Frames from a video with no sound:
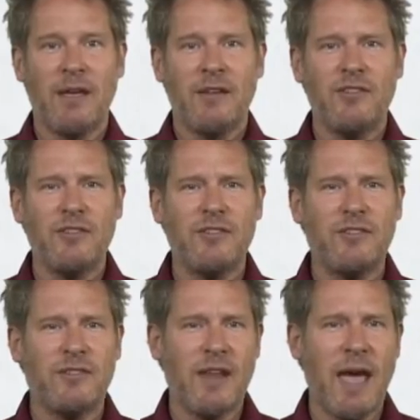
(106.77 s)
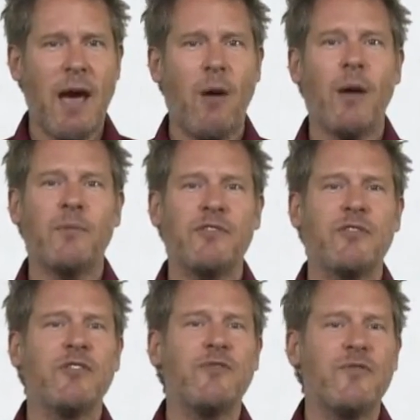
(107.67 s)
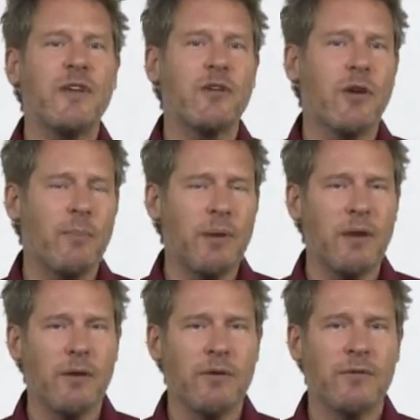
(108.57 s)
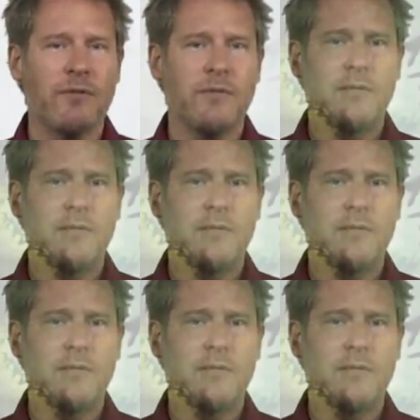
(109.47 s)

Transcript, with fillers: Just now, a mysterious figure appears.